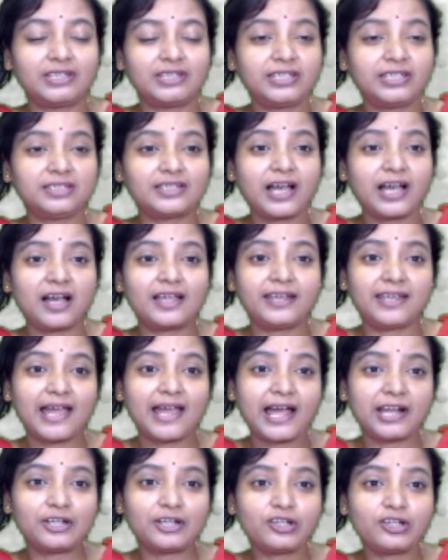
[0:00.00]
in the
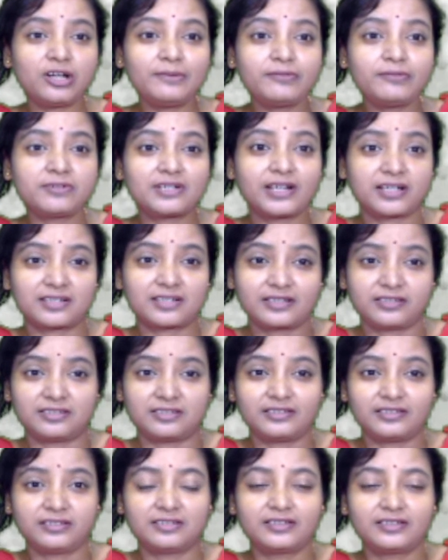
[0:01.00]
land of
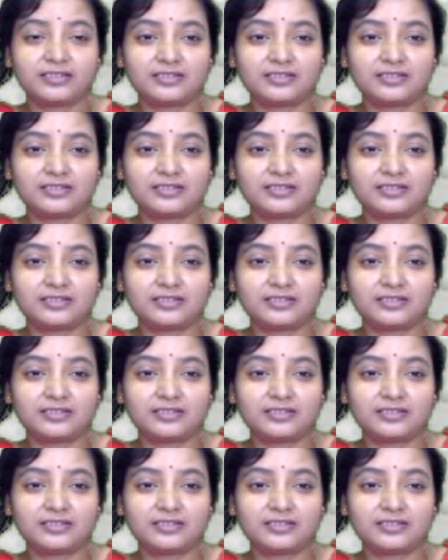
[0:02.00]
Tartary.